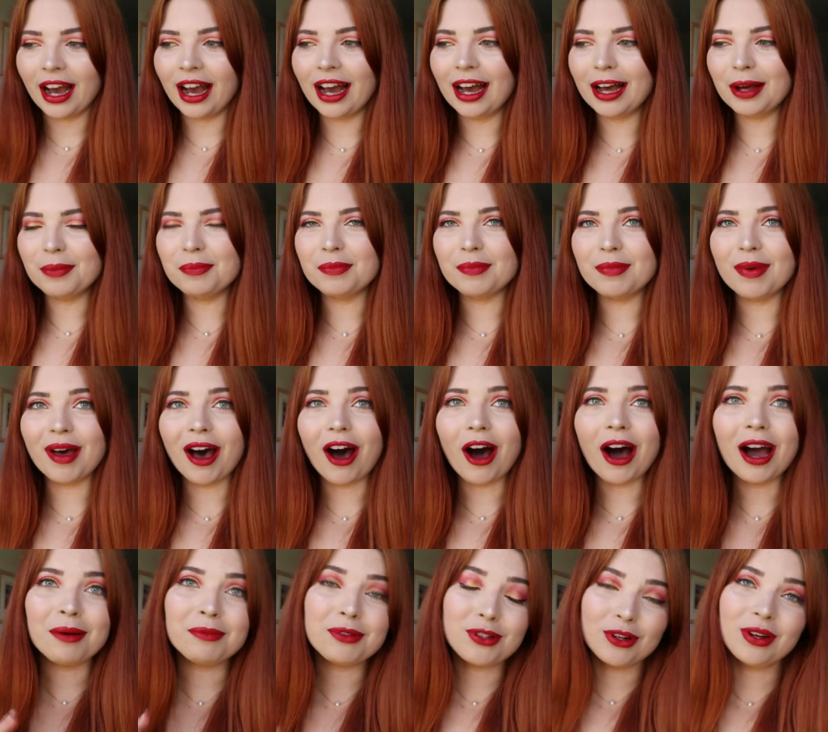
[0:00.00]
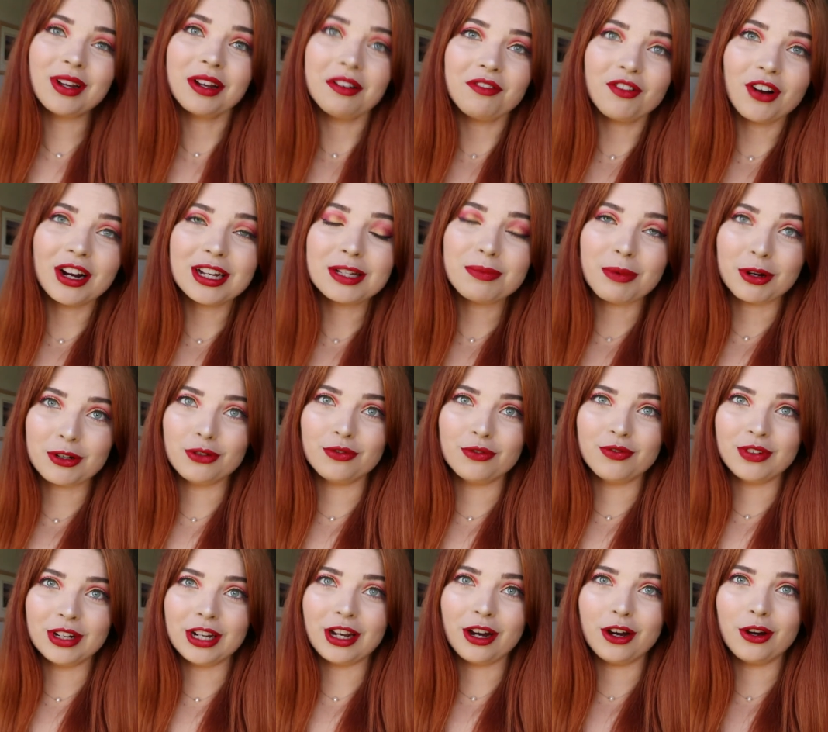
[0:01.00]
I am doing a very special
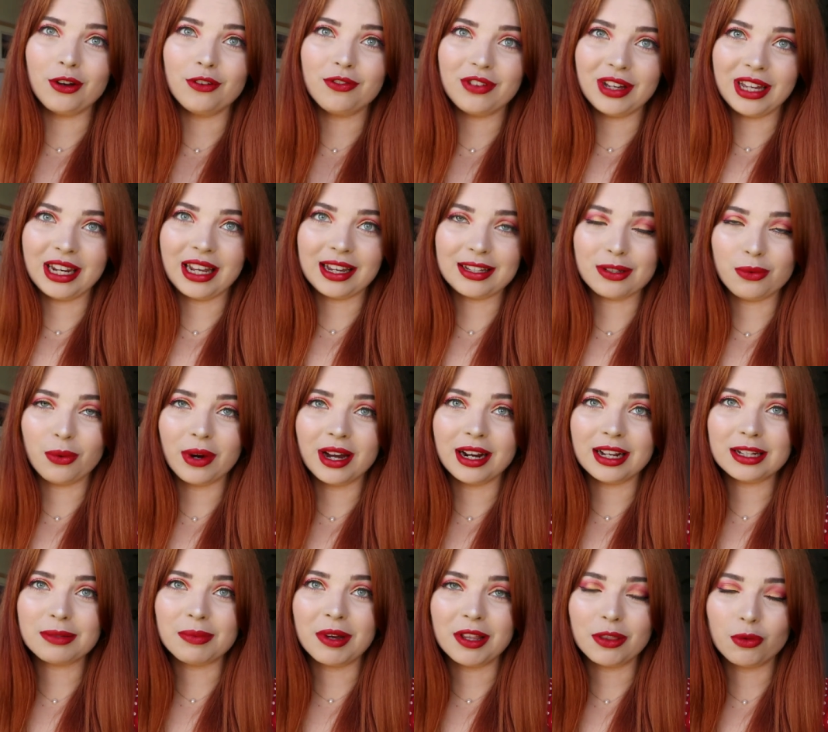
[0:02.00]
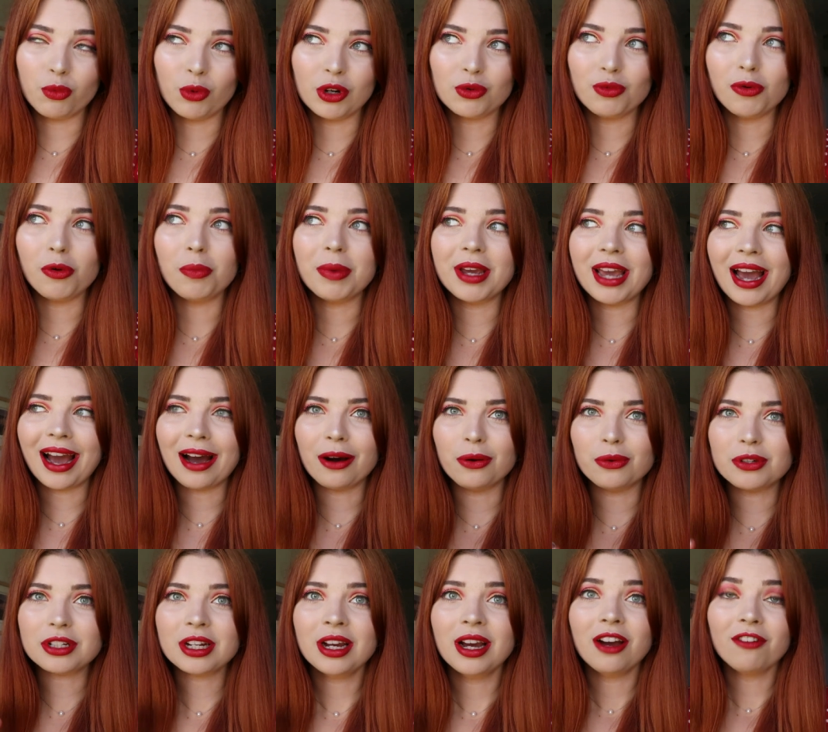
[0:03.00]
video for EDS Awareness Month, which will be
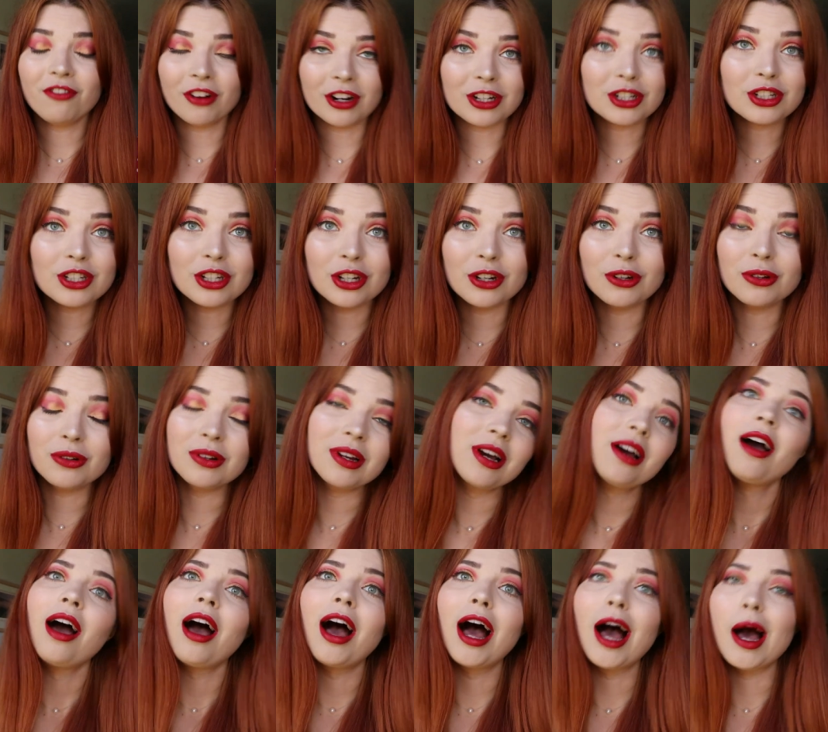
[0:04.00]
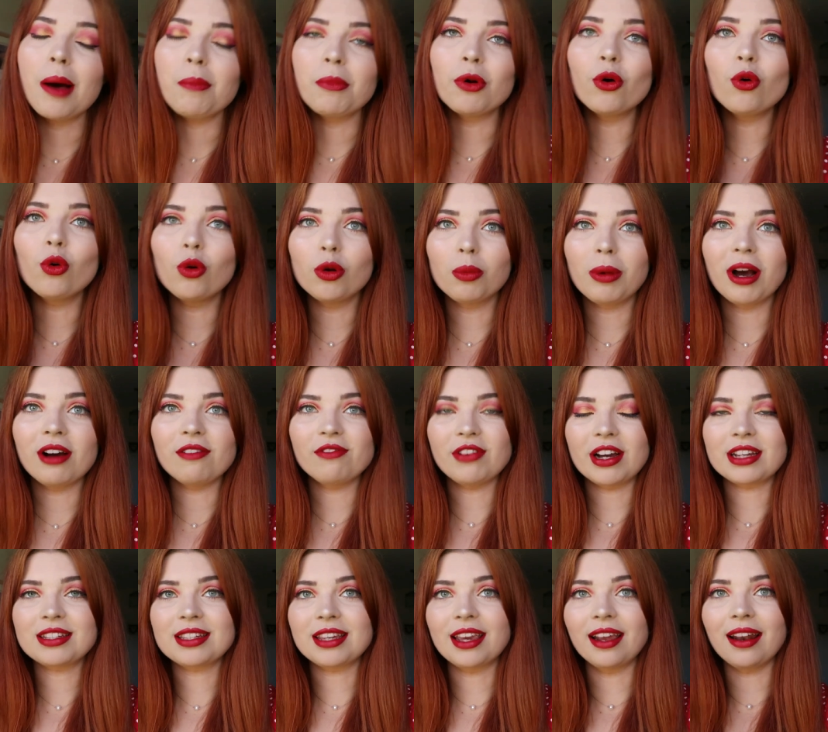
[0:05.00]
out very soon, all about
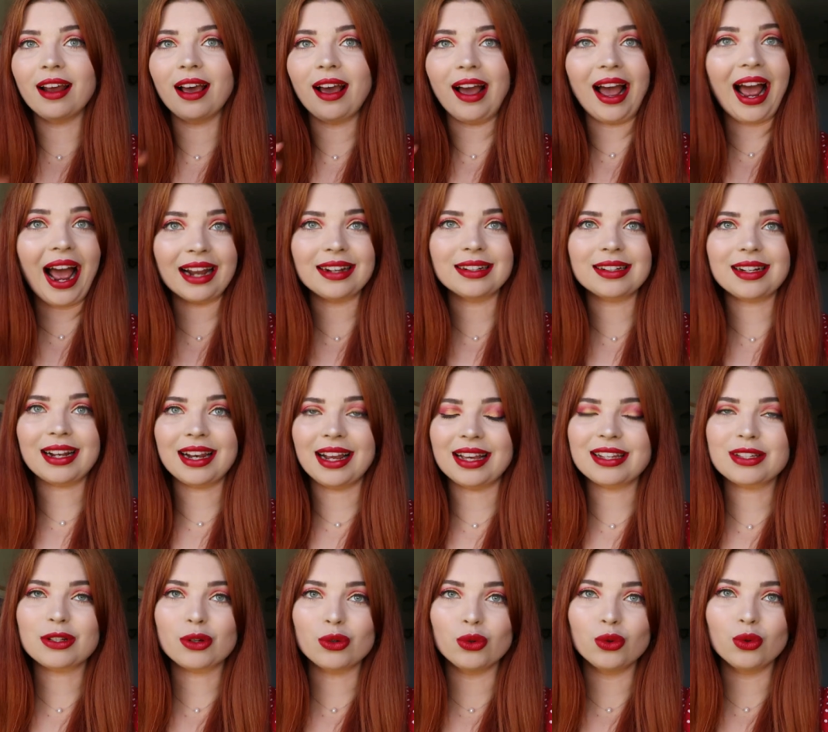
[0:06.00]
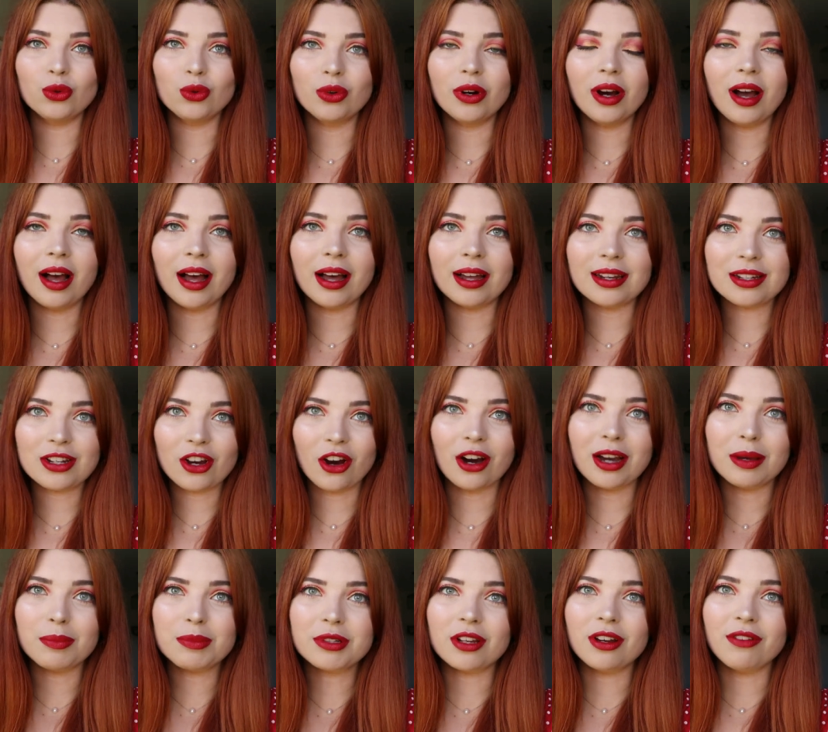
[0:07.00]
vascular and classical
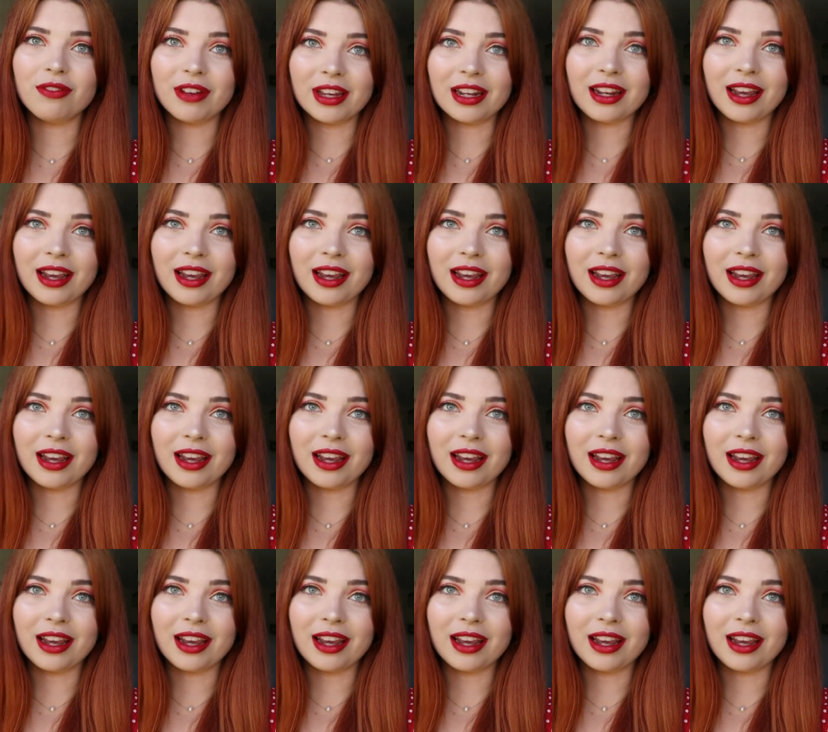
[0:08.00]
types of